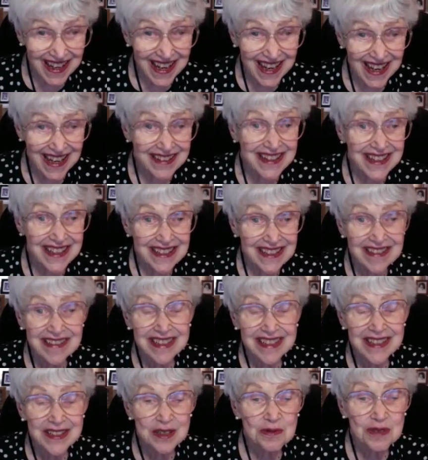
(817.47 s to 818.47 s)
And yes,
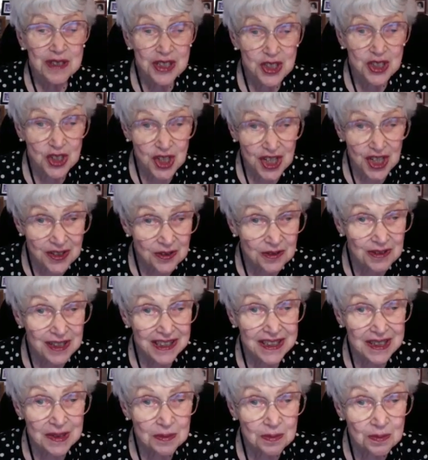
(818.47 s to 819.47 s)
these were
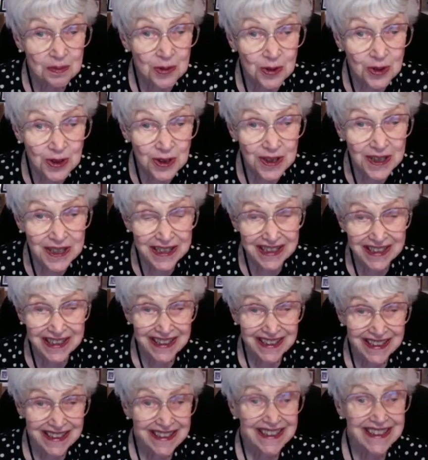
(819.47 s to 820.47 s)
generally more
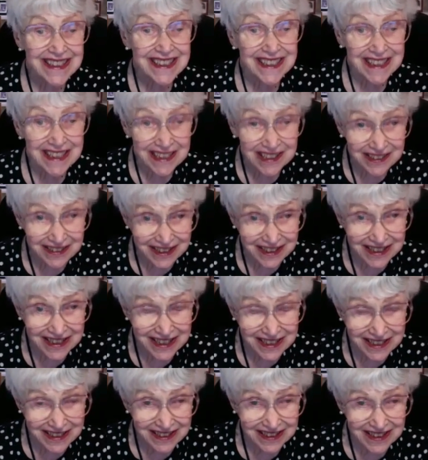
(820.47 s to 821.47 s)

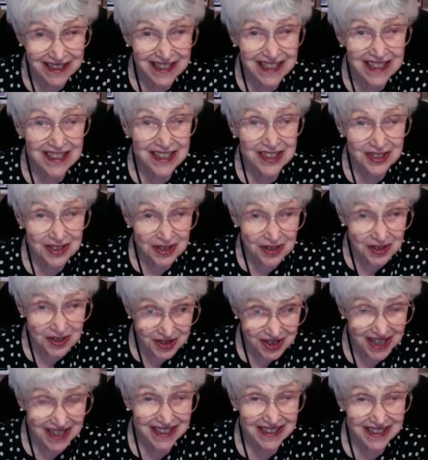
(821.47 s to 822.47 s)
egalitarian
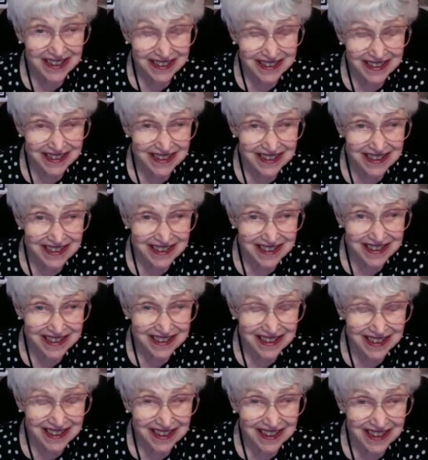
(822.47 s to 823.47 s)

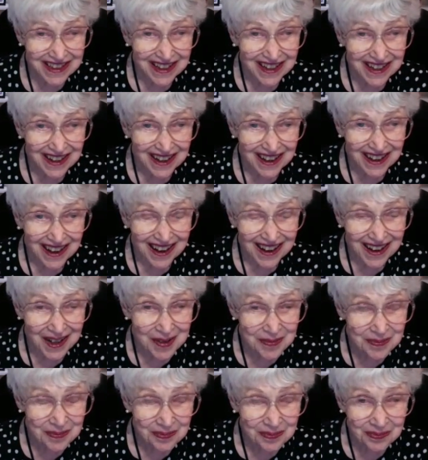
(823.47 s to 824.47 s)
societies.
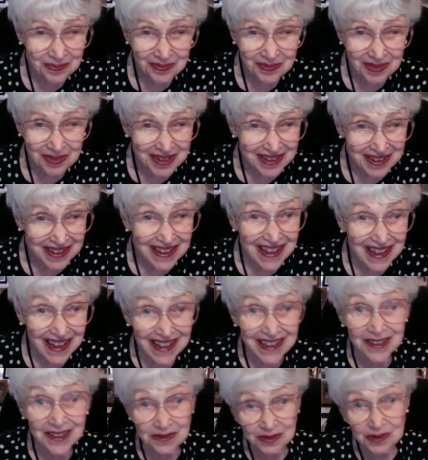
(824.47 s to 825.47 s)
And
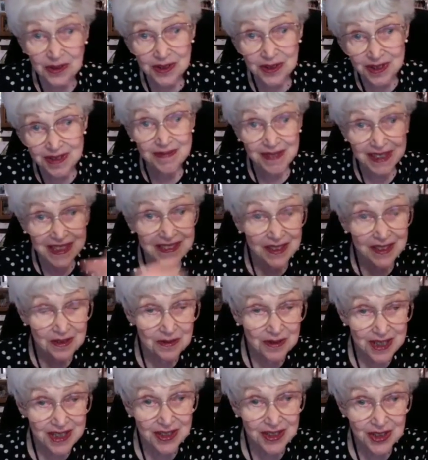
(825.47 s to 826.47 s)
of course, then there
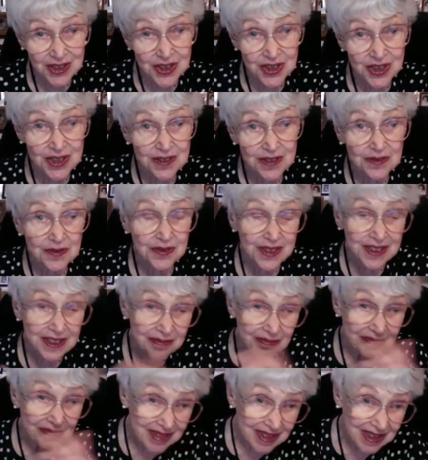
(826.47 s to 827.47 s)
was a shift,
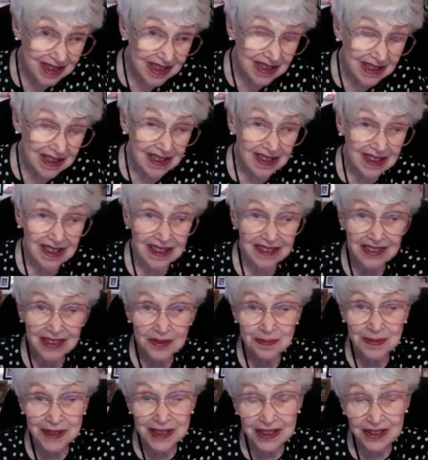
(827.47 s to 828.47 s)
and there are
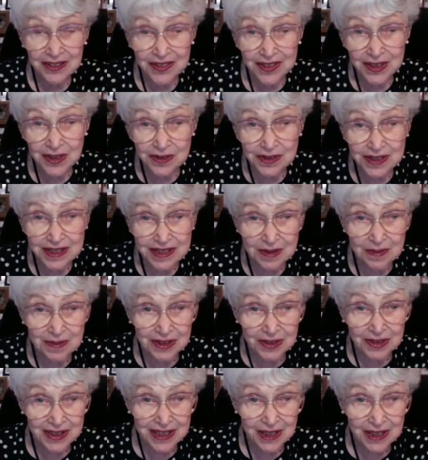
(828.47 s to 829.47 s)
many theories
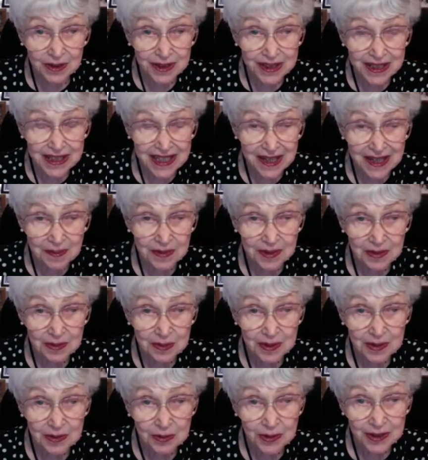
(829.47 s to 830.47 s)
about how it happened,
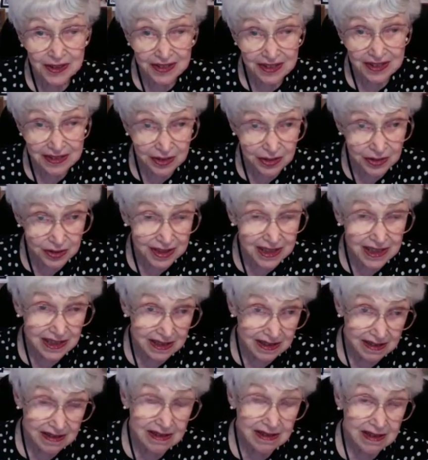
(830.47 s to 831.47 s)
but one theory
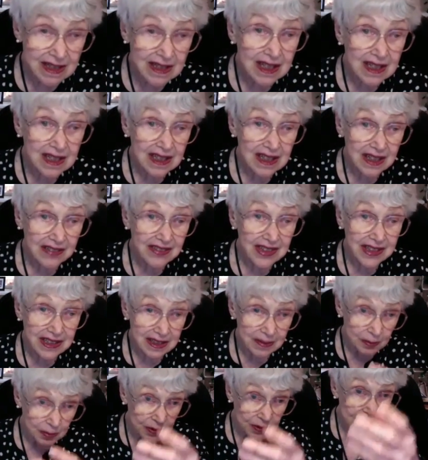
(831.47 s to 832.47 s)
is that
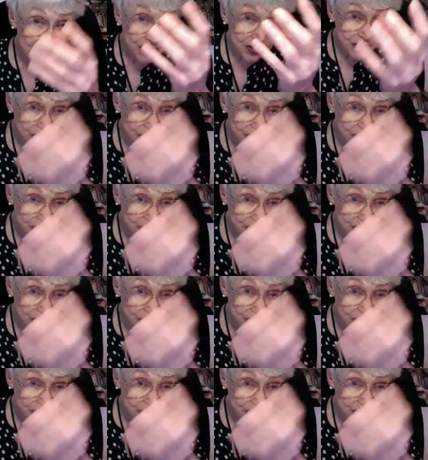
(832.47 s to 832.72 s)
it was